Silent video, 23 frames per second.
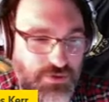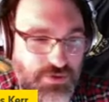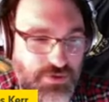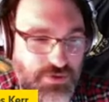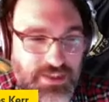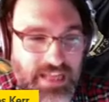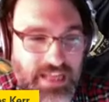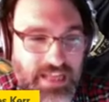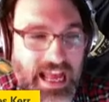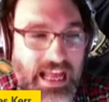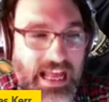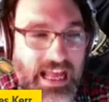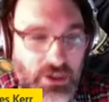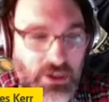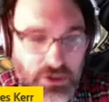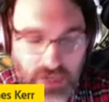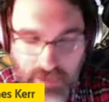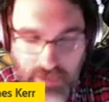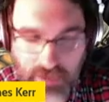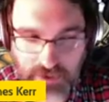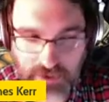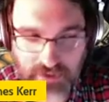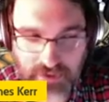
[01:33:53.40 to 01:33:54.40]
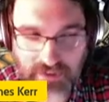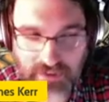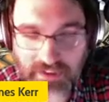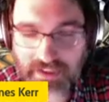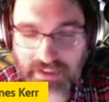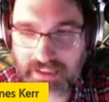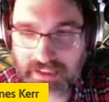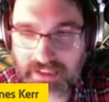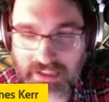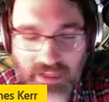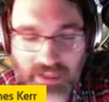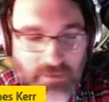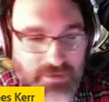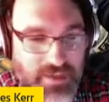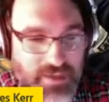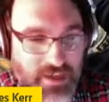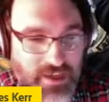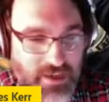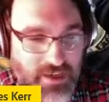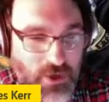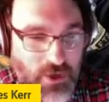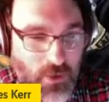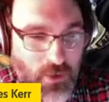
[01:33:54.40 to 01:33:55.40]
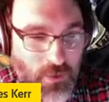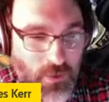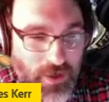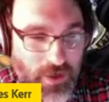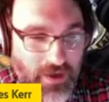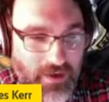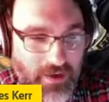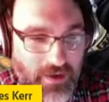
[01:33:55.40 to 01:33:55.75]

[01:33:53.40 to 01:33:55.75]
there's a helicopter that comes out of nowhere,